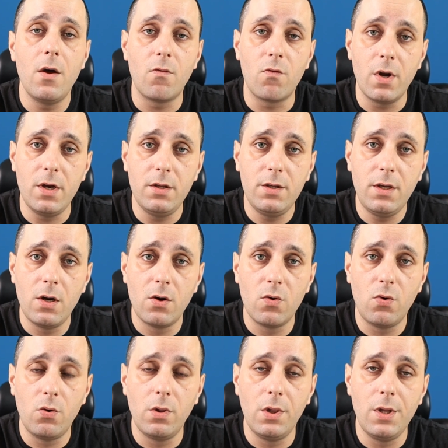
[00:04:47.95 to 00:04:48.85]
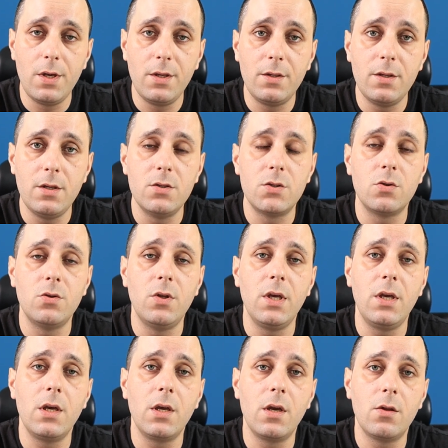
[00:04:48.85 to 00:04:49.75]
right here on LinkedIn, so
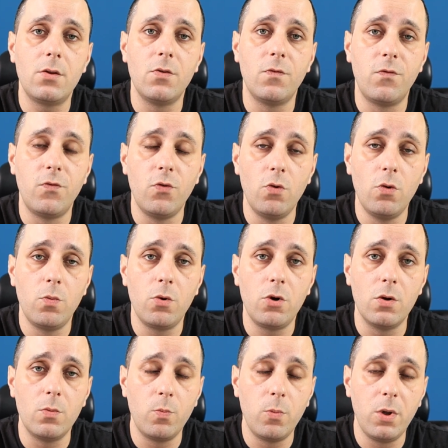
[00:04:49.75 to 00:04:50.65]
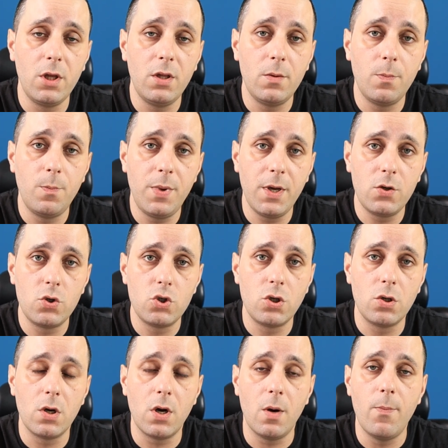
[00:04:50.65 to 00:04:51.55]
they can get the full complete
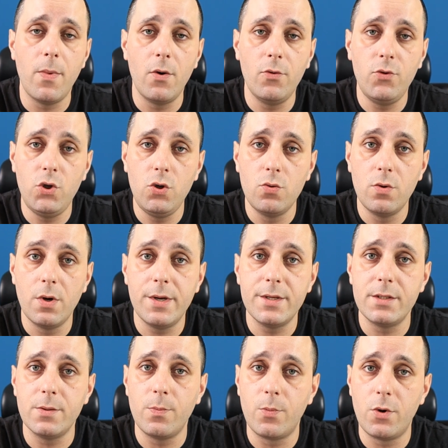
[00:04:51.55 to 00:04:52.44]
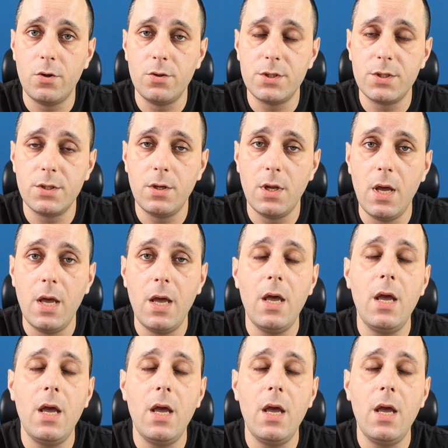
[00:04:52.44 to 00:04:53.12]
picture about you as a person